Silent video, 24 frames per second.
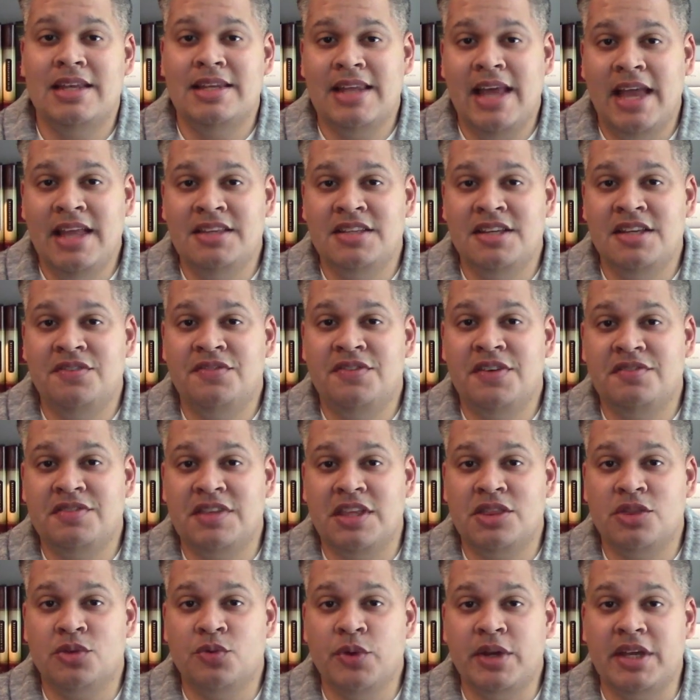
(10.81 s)

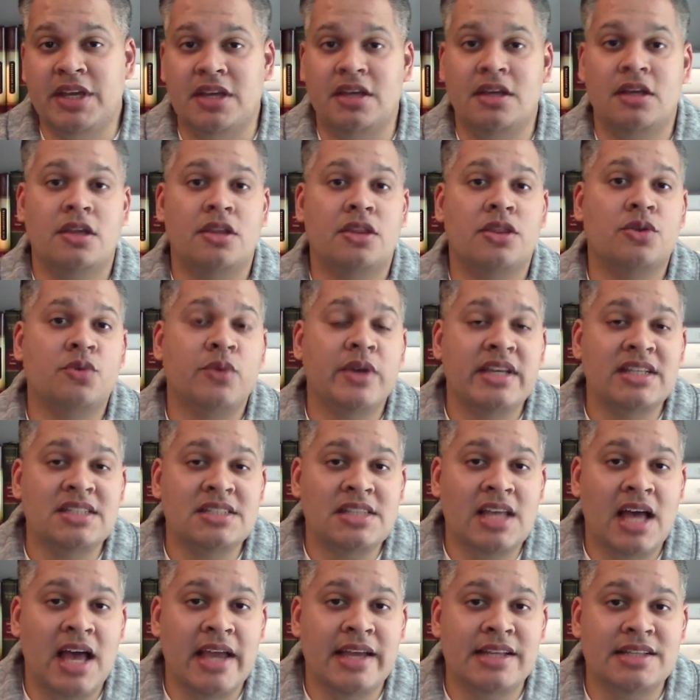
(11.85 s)
1953, three
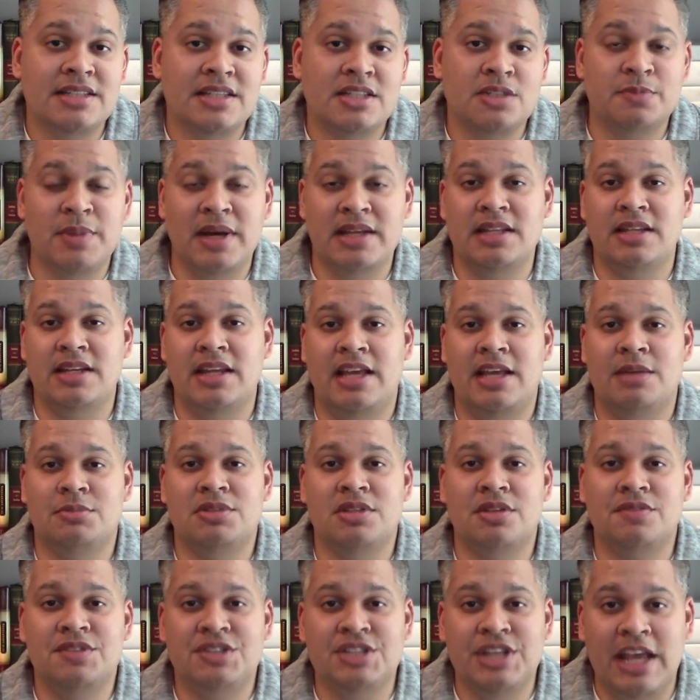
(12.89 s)
scientists by the
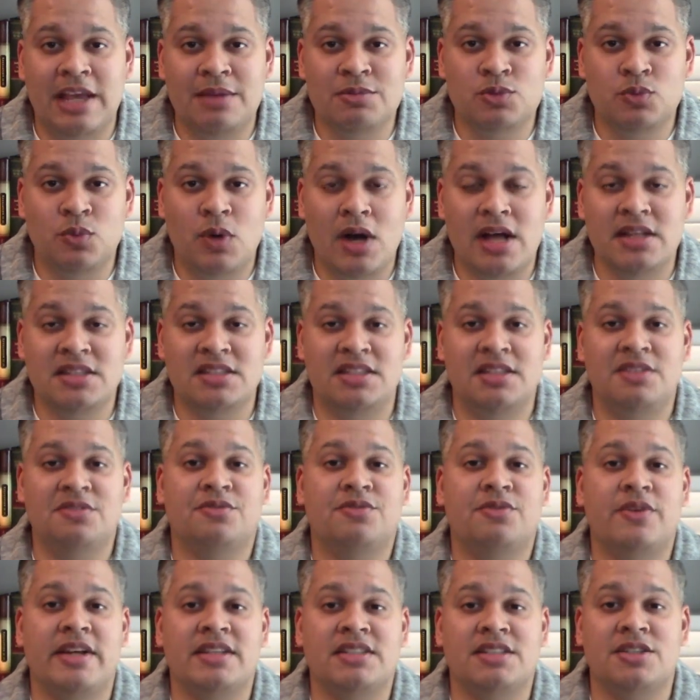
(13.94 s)
names of James Watson,
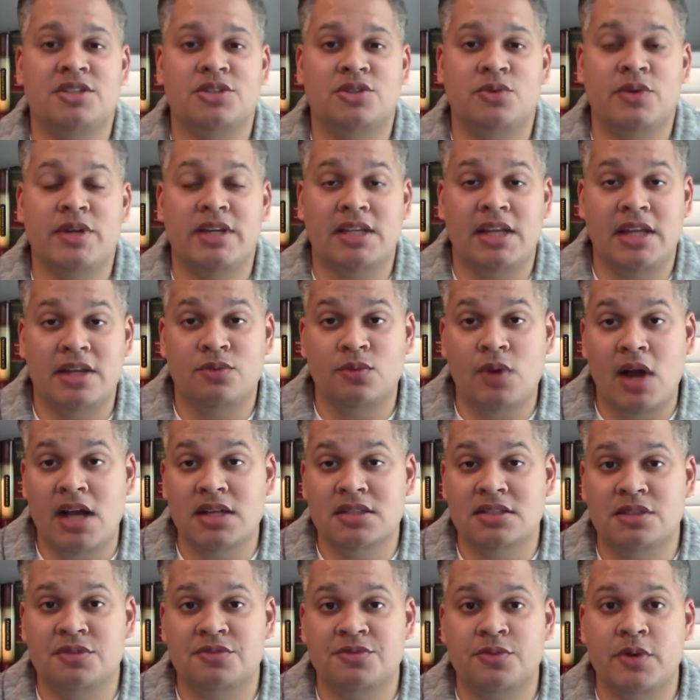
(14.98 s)
Francis Crick, and
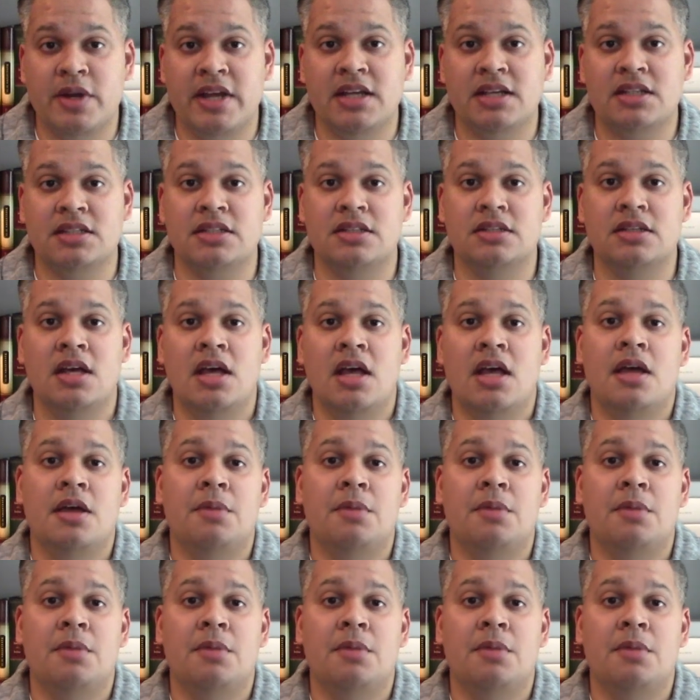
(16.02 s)
Rosalind Franklin